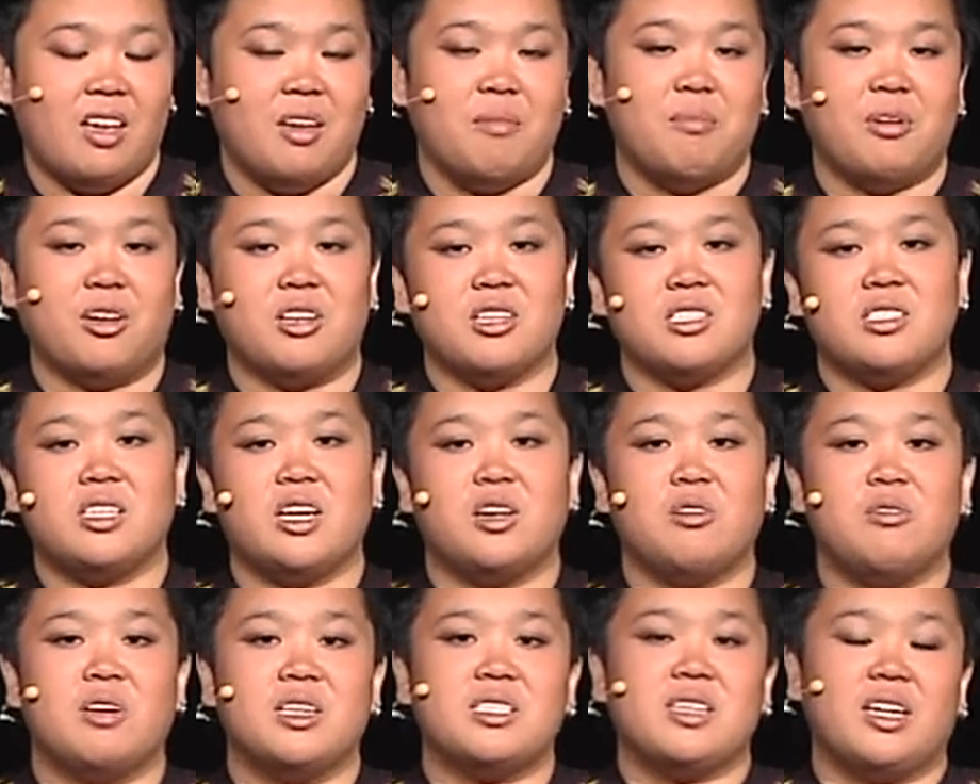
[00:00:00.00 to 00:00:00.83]
because
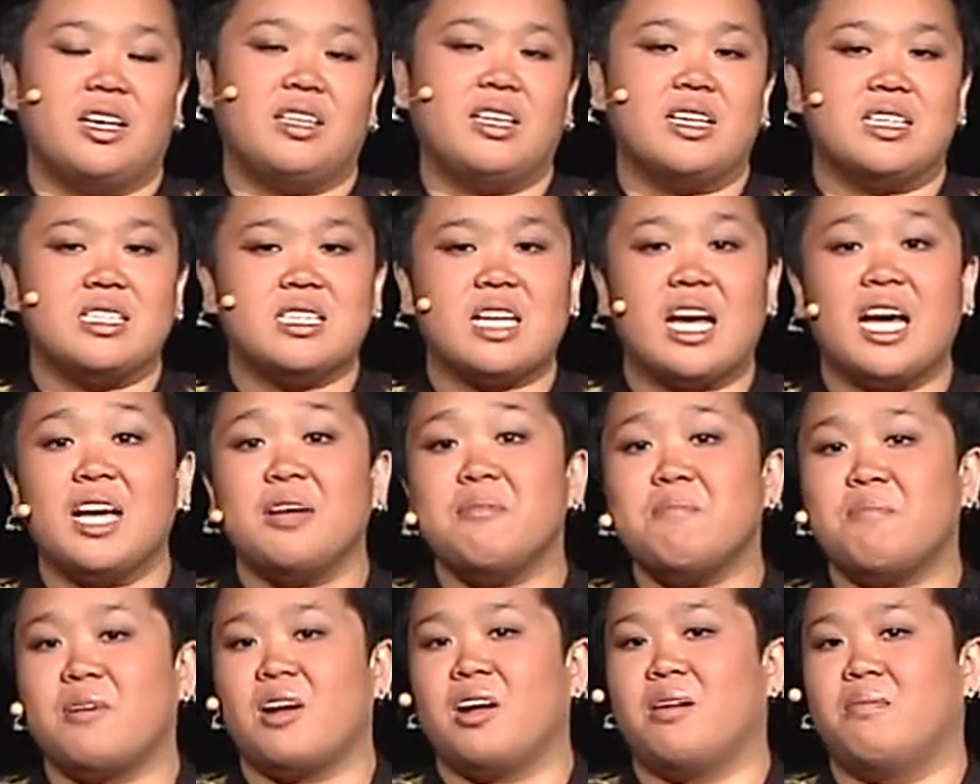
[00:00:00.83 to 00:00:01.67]
there was a
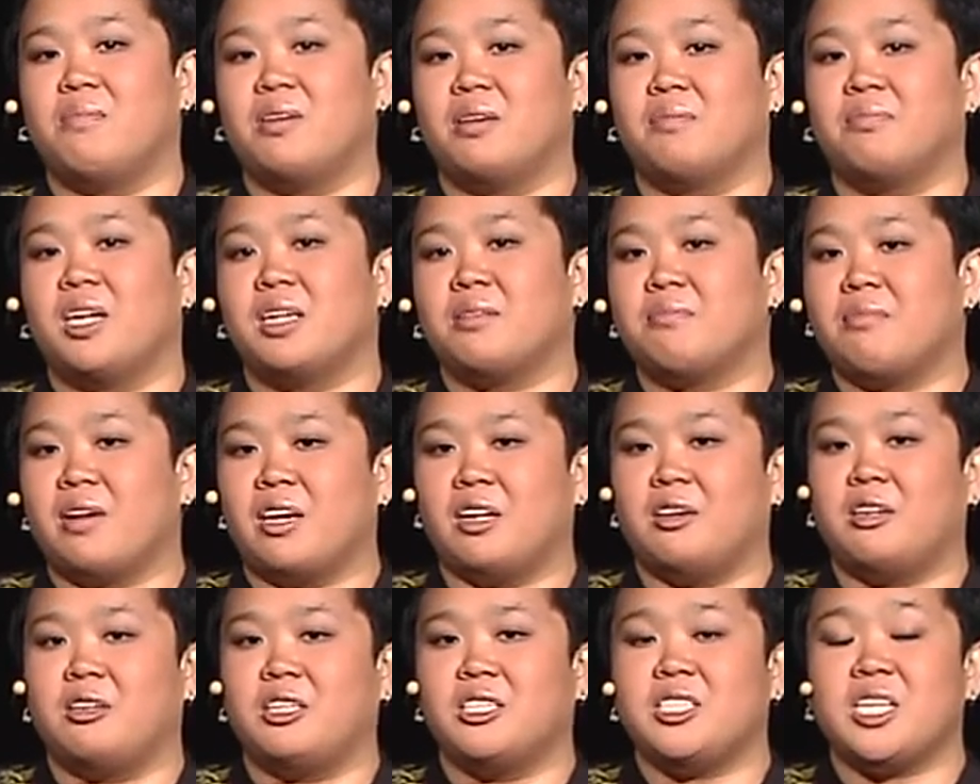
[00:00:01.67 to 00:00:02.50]
design problem that
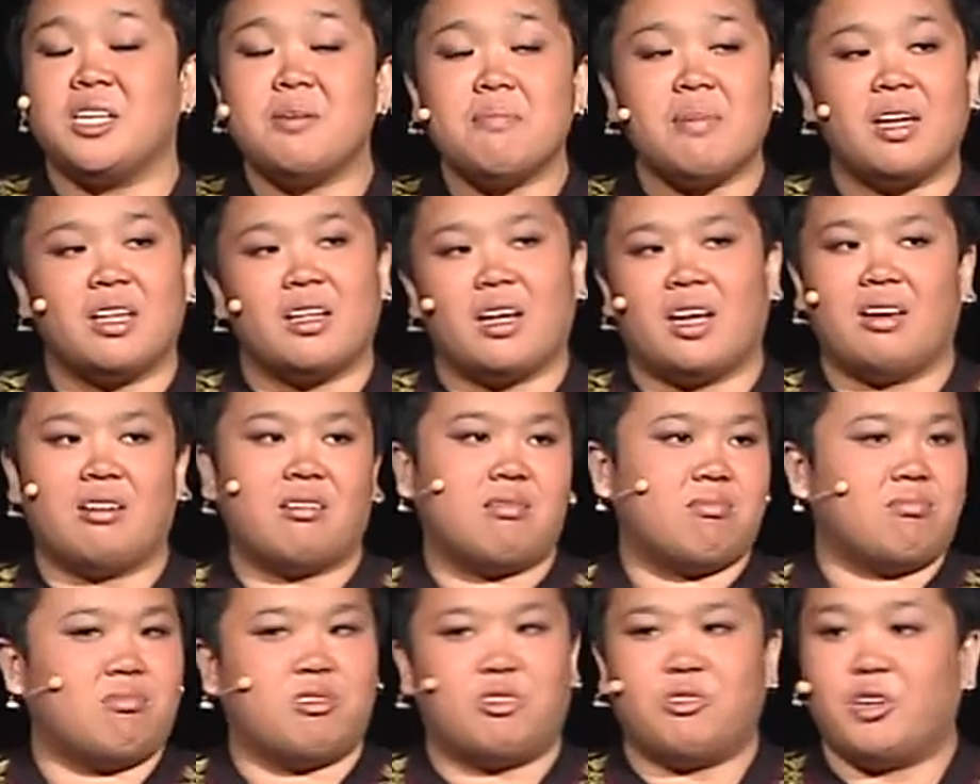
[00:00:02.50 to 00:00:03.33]
my team and
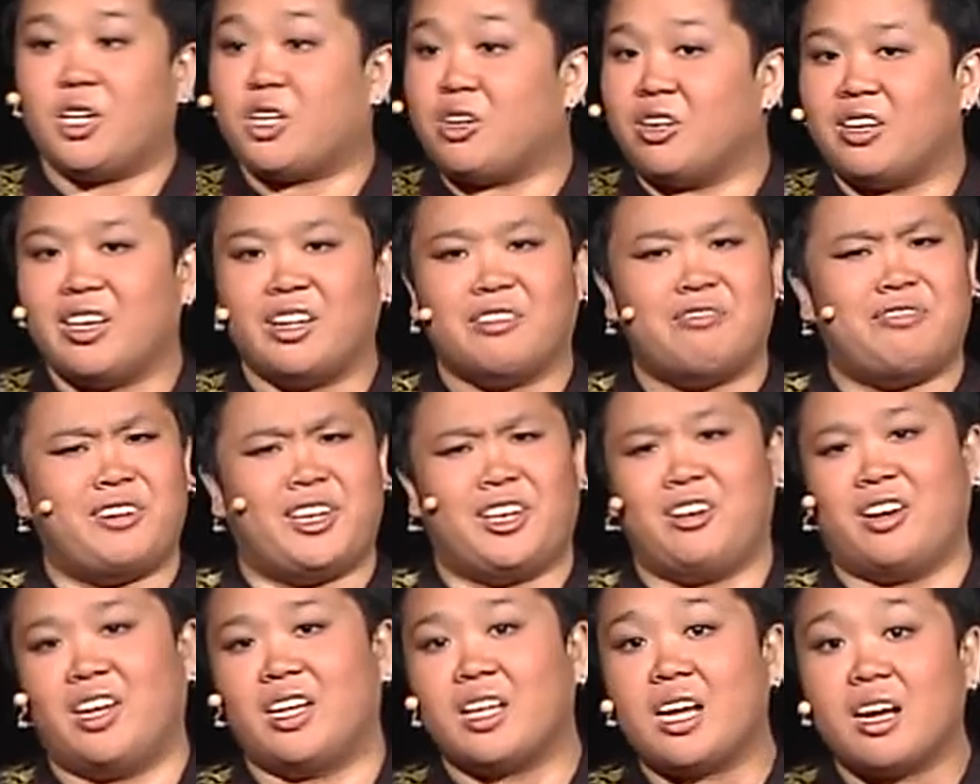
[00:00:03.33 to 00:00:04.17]
we couldn't
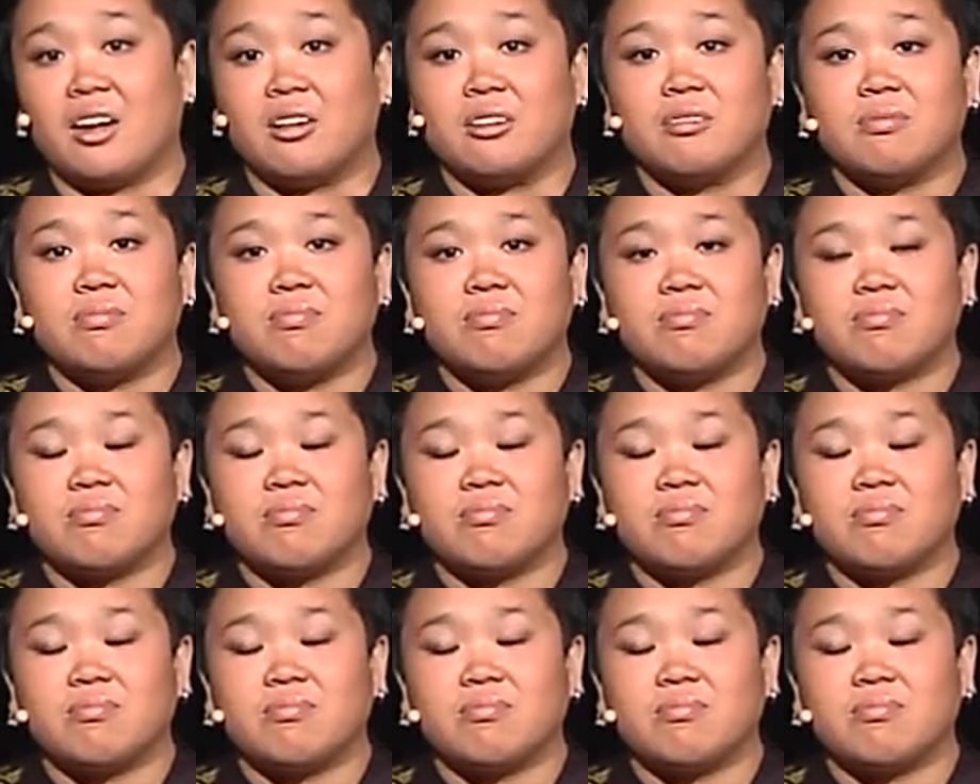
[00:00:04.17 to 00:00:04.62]
figure it out.